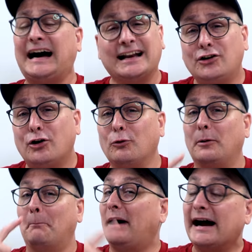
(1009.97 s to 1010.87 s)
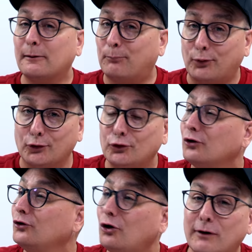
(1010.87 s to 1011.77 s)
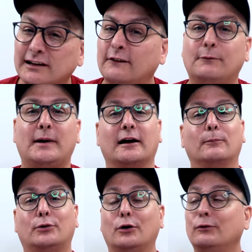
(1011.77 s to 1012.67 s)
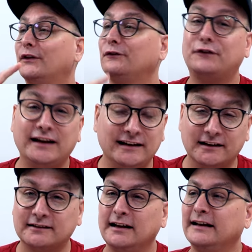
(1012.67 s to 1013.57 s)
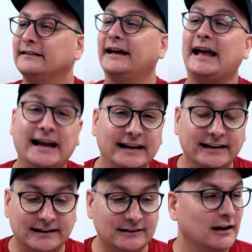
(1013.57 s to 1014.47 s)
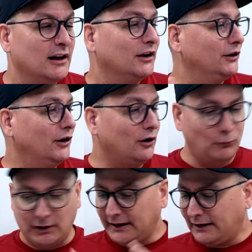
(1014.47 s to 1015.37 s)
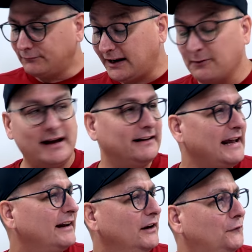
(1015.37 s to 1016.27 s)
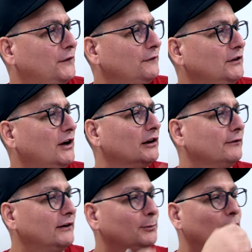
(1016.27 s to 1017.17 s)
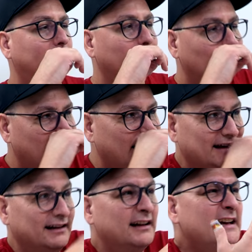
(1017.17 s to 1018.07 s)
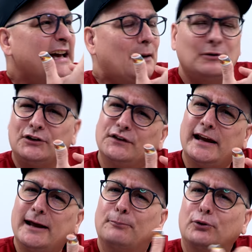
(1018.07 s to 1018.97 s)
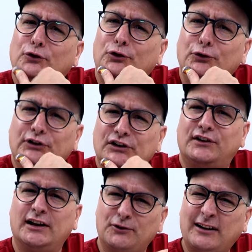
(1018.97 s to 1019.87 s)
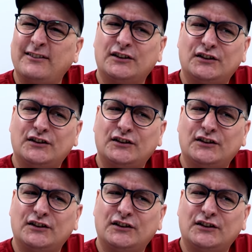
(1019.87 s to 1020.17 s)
I'd go Maya Pro. You all know I love Maya Pro. The Venus, the Hades, you know. What could I recommend down in the $50 range? I'm over here thinking, how much is the Anne Pro 2 these days? Right around